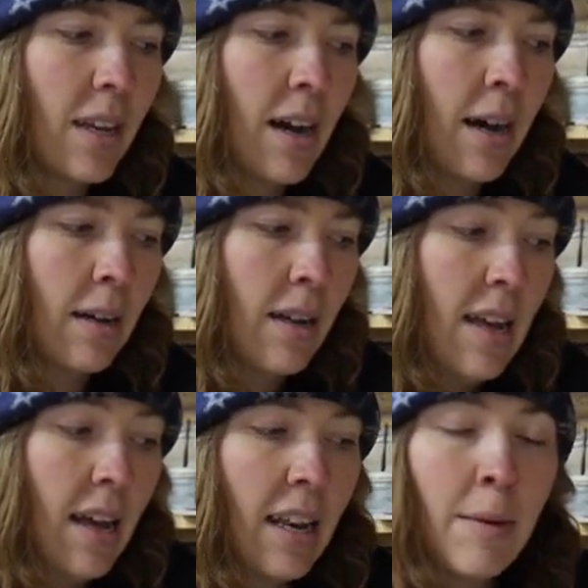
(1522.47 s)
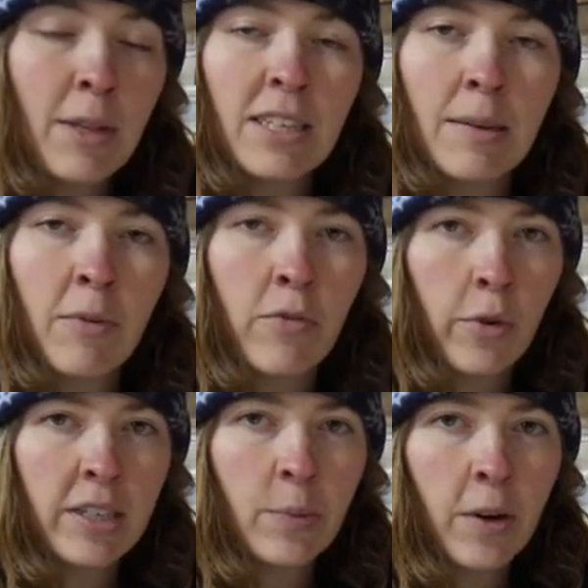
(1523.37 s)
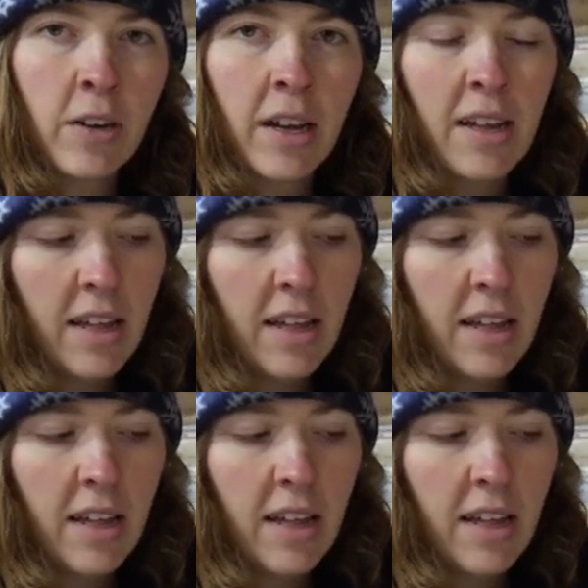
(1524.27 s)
uh, enameling some of Roy's work,